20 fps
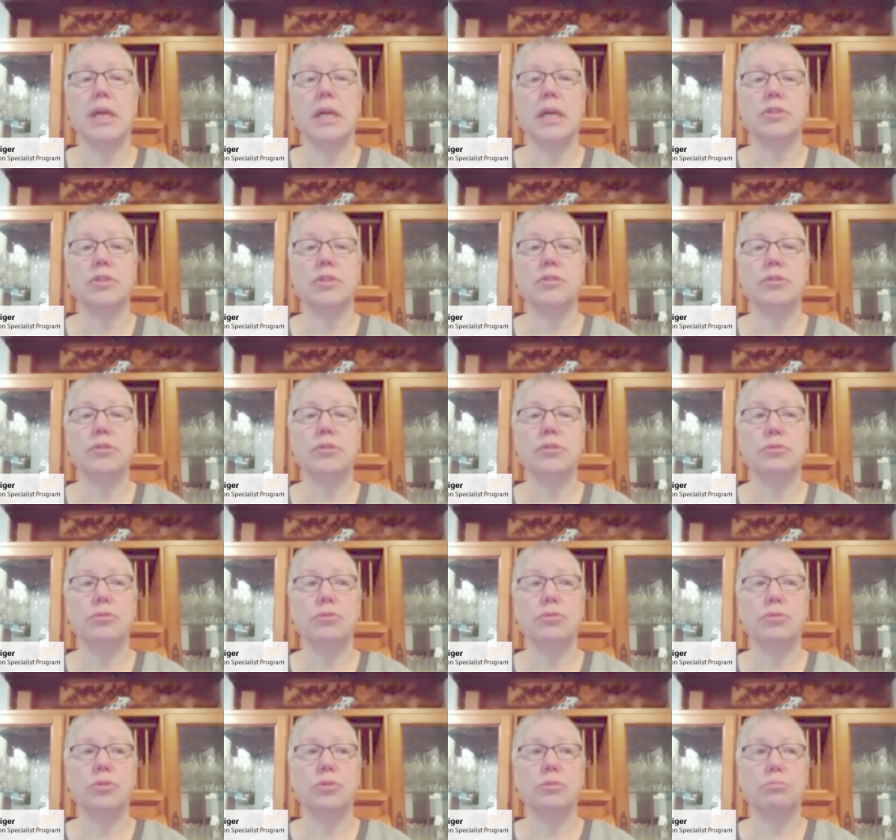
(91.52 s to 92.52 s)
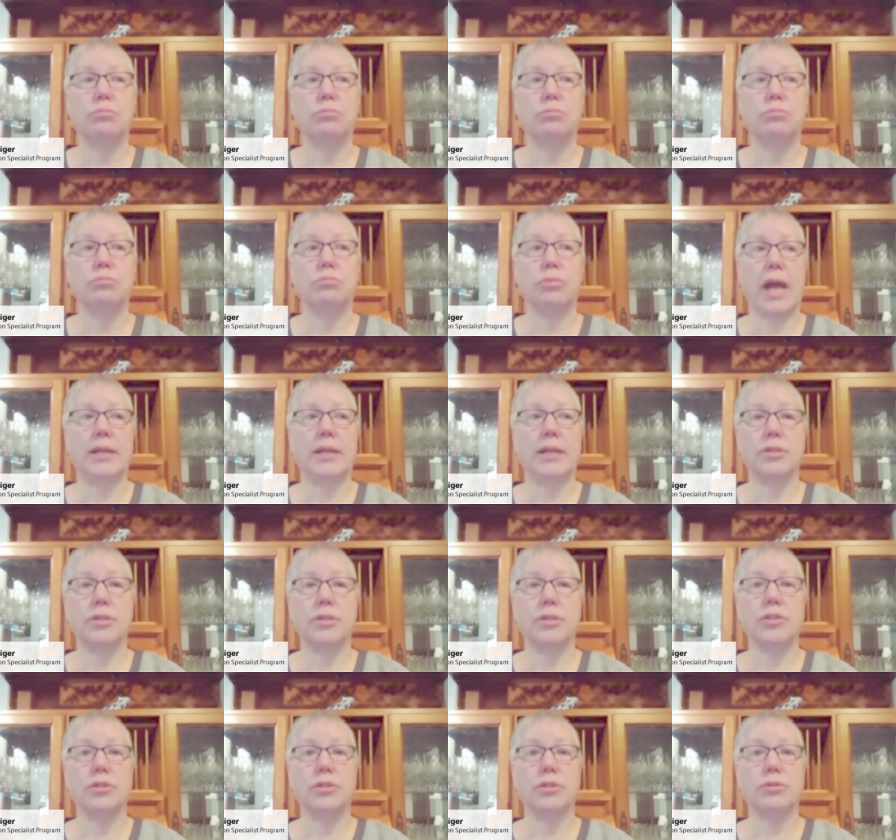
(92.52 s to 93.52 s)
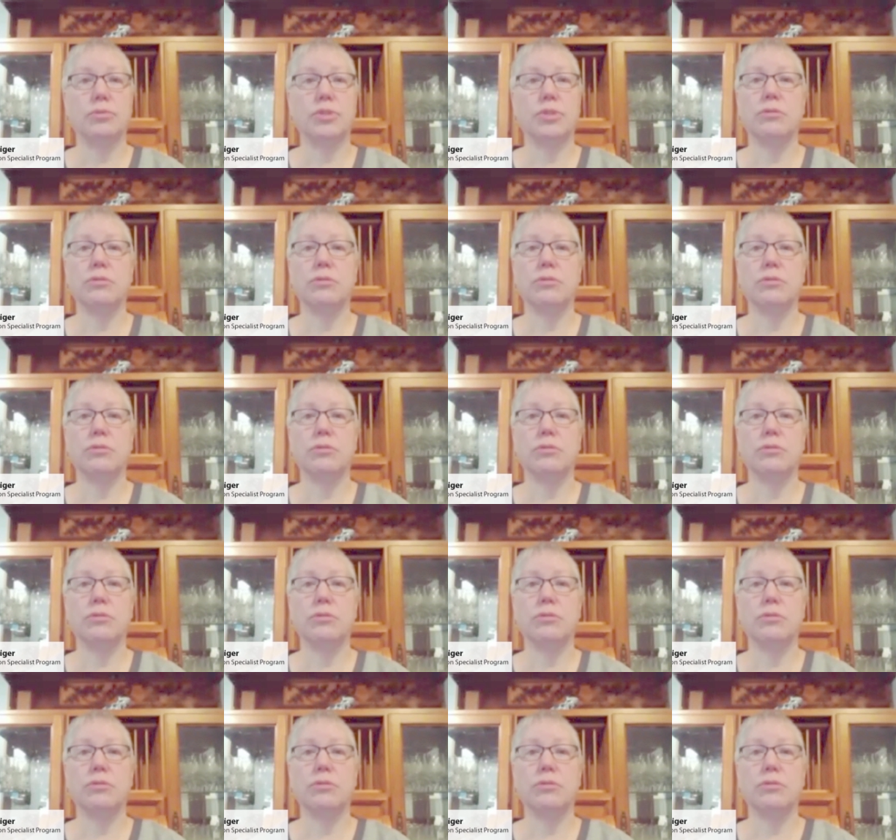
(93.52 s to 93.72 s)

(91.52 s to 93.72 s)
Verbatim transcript: so that you could practice